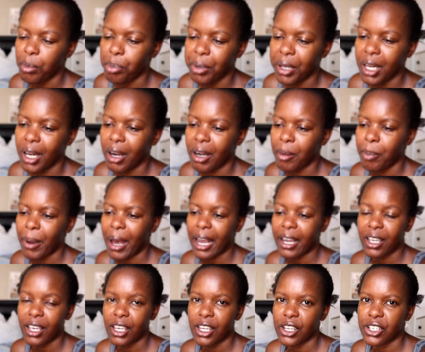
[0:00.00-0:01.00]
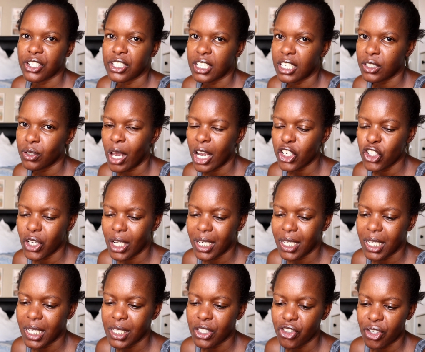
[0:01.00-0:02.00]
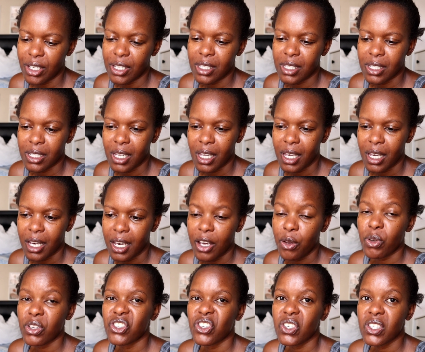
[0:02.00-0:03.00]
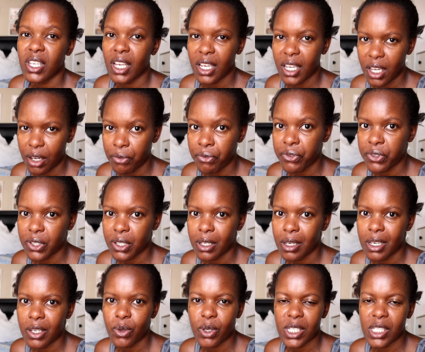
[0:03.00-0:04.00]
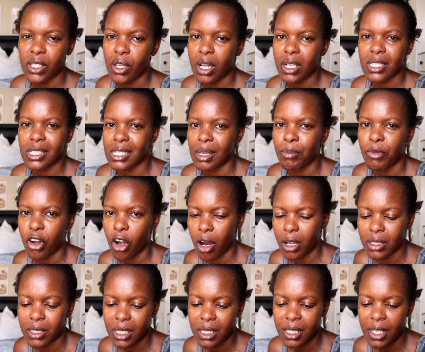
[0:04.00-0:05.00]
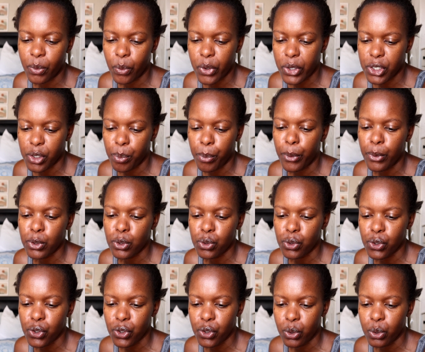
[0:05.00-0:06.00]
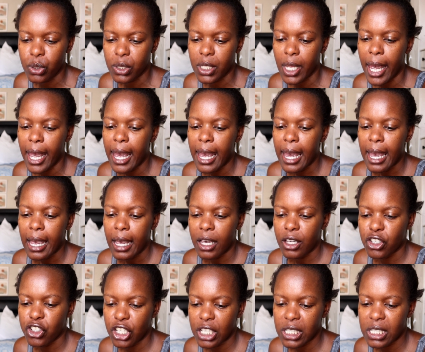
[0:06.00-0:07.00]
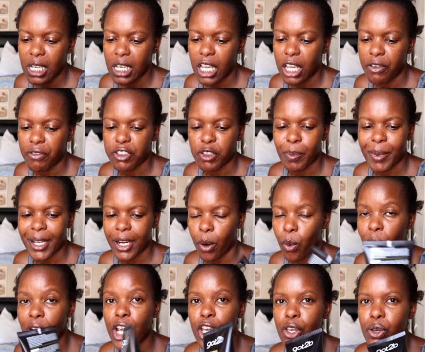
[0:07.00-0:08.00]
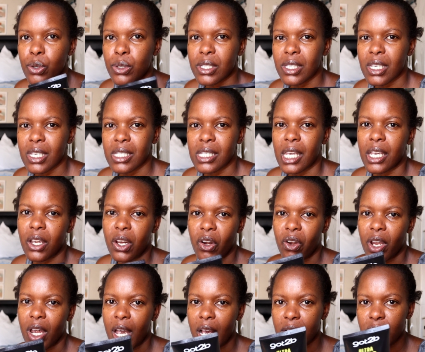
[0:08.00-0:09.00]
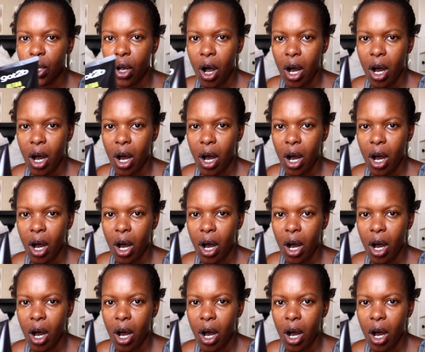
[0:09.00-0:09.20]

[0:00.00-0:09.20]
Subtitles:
a PR package. It was actually just a gift. It was not some content that we're supposed to shoot. It's just a gift, but I want to use this and create